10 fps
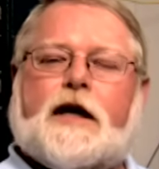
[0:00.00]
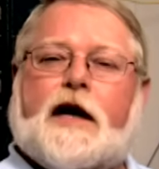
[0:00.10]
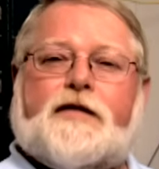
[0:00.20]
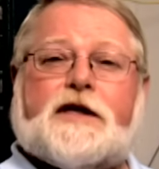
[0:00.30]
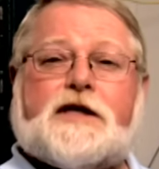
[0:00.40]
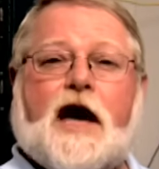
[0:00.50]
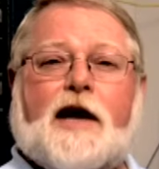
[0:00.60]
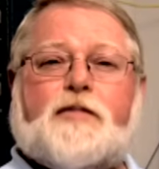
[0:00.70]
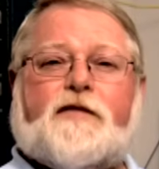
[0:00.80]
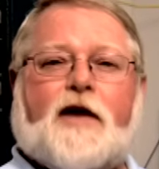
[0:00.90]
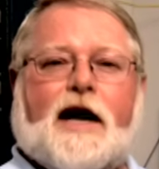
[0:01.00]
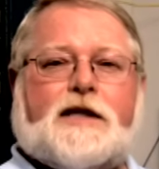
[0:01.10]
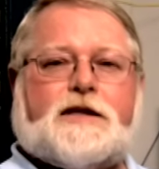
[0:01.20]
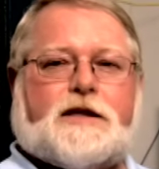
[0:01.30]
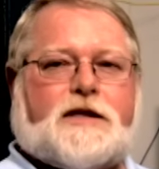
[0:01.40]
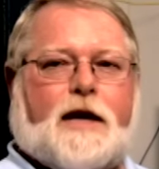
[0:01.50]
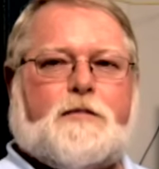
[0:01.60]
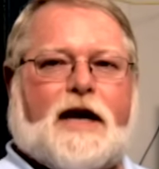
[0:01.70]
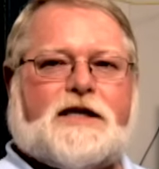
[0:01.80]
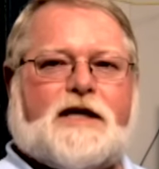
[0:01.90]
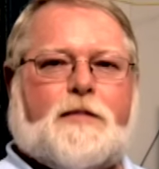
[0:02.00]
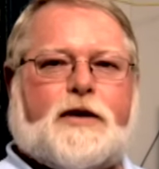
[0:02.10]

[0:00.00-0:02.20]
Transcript: This guide provides the step-by-step